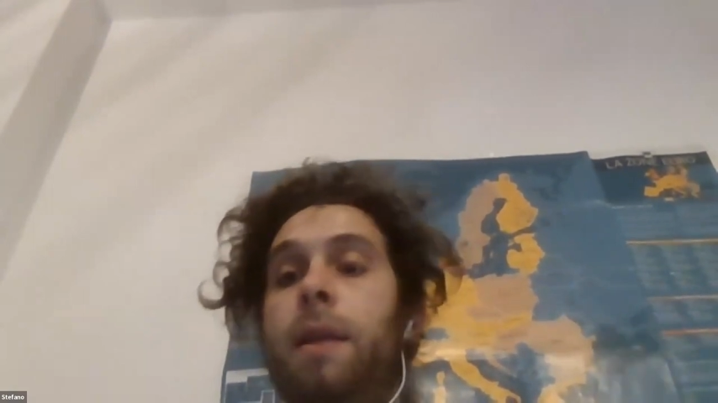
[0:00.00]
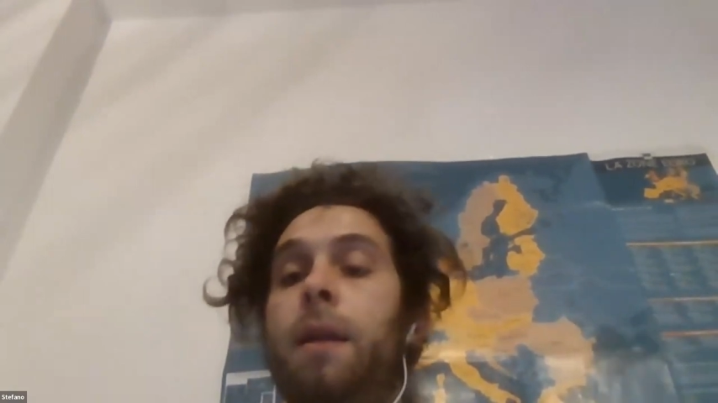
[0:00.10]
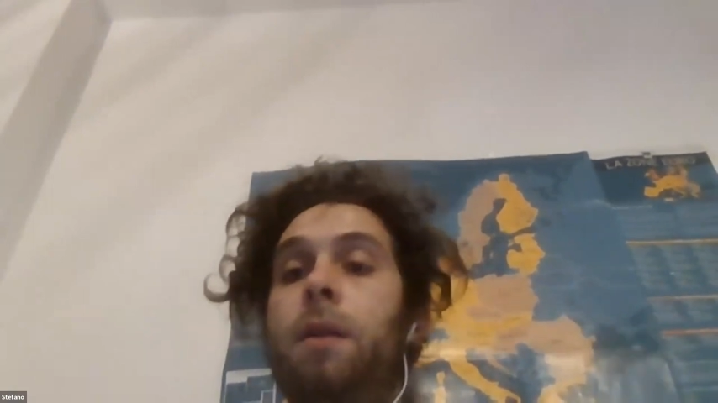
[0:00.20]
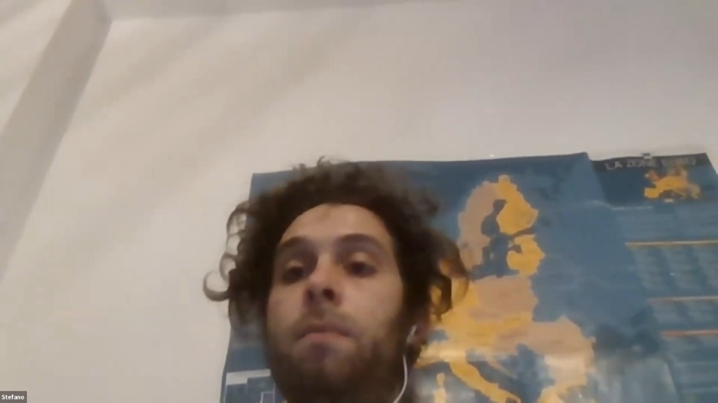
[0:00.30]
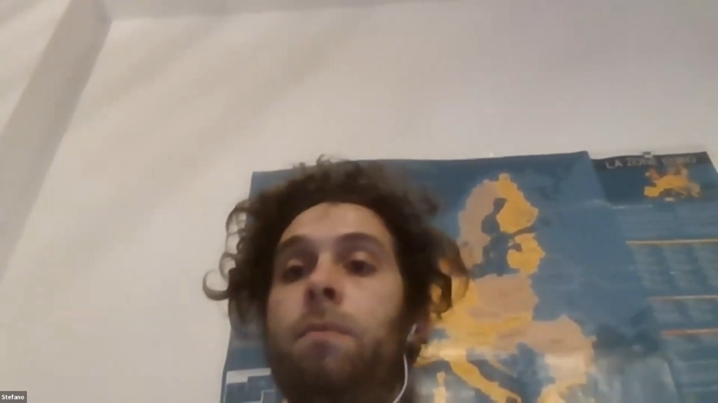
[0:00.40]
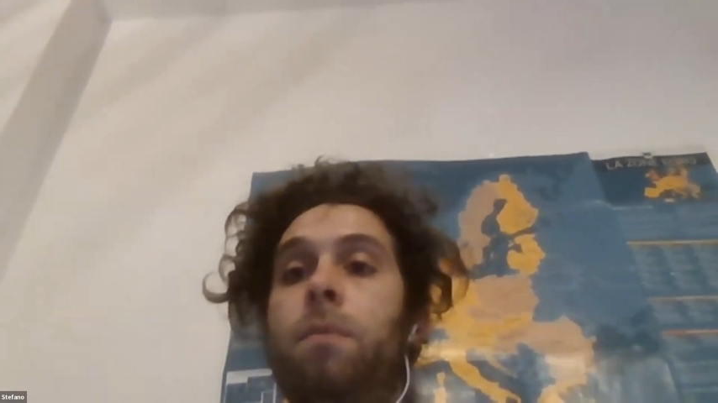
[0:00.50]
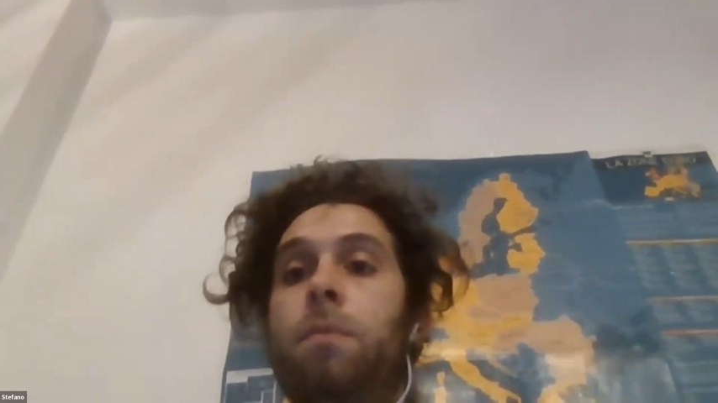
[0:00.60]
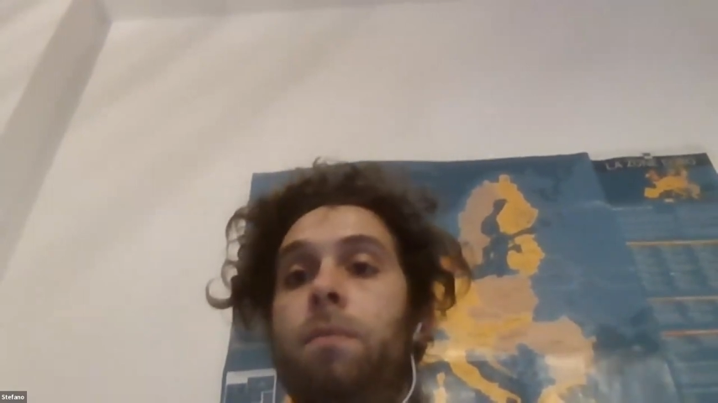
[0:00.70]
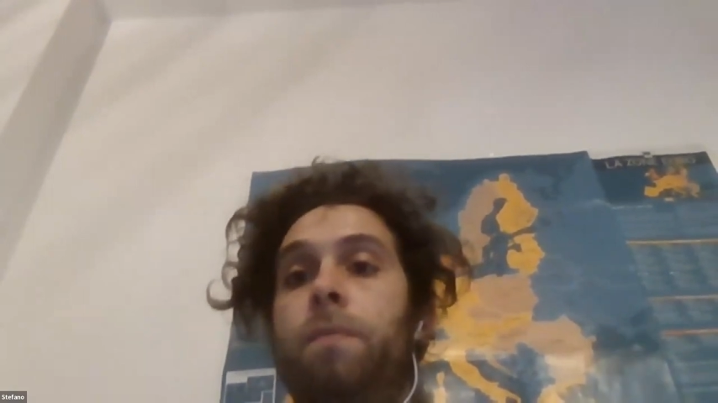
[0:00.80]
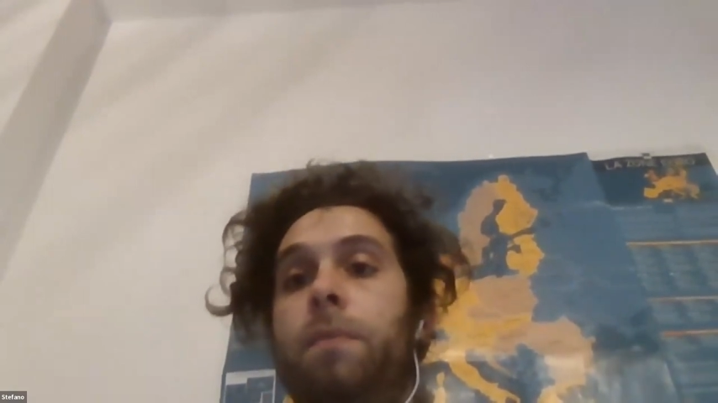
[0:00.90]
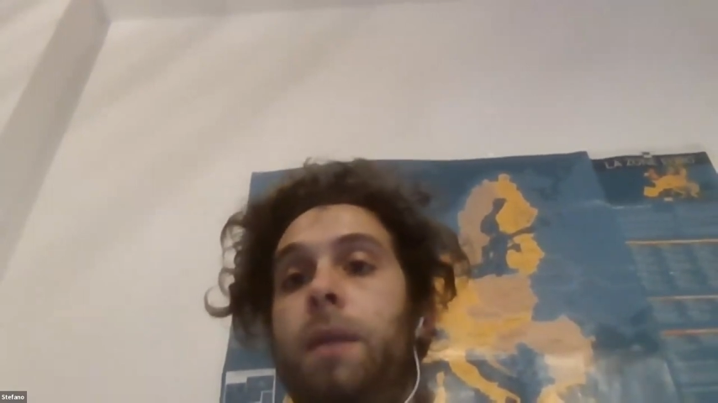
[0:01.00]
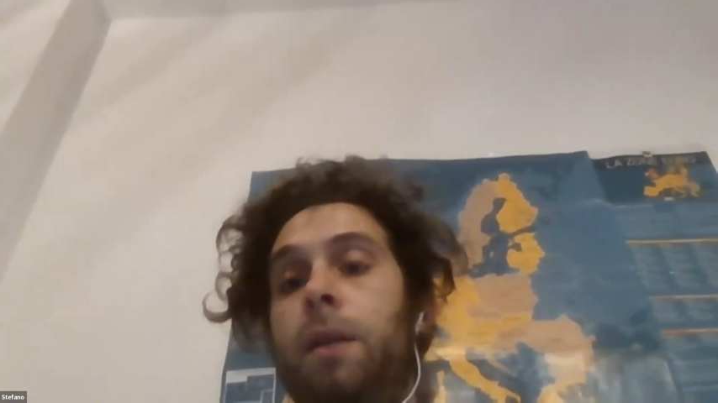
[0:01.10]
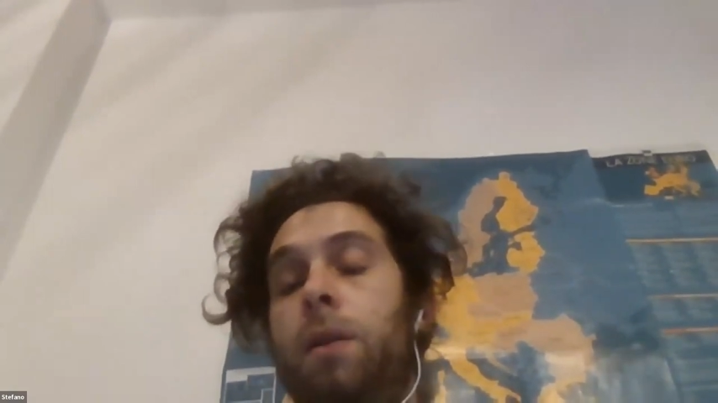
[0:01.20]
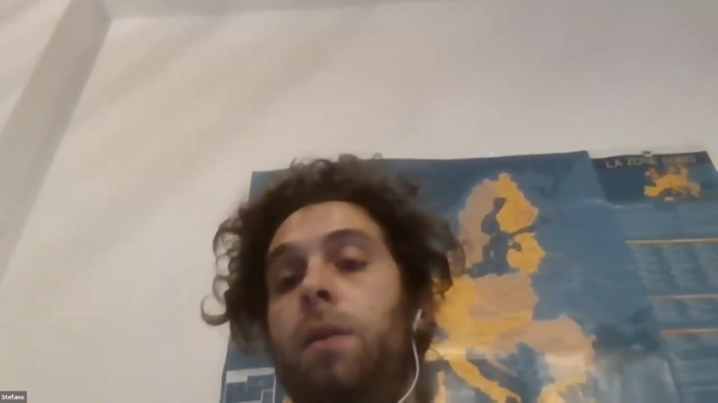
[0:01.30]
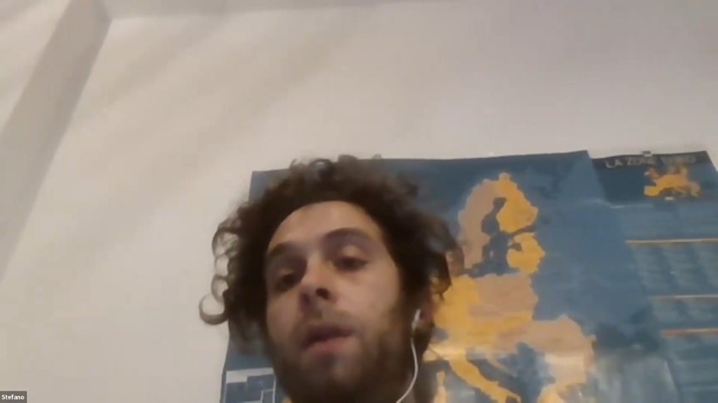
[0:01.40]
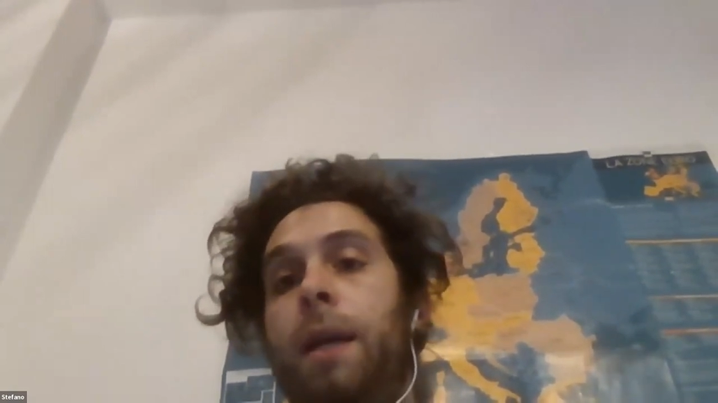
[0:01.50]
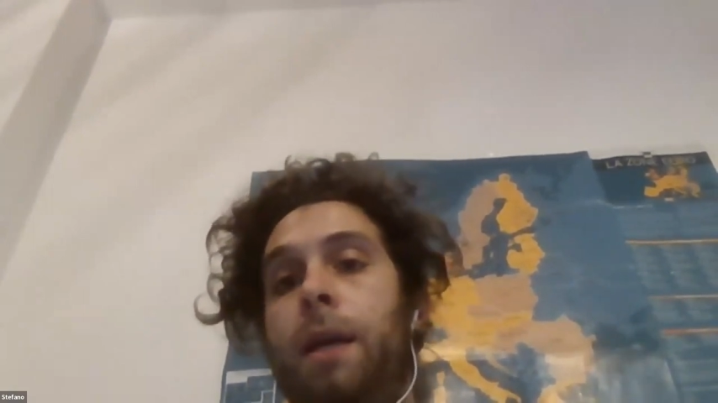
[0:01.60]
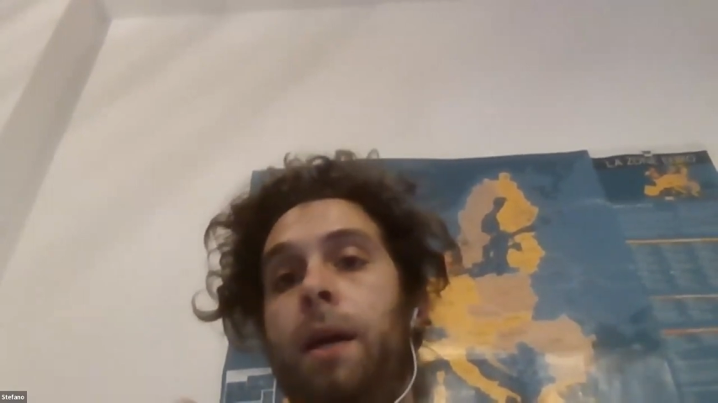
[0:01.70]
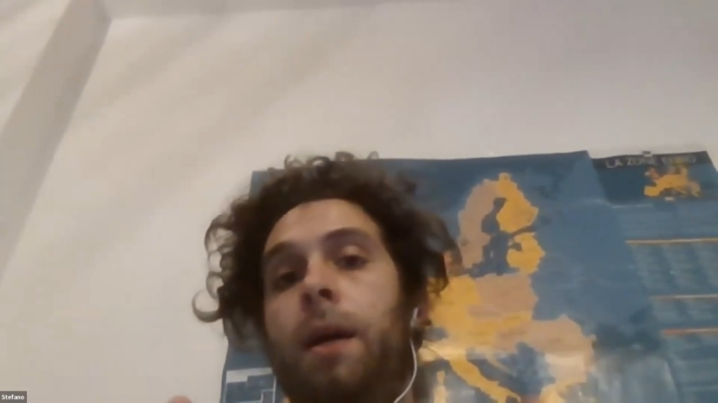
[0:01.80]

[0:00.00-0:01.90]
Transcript: then you know, like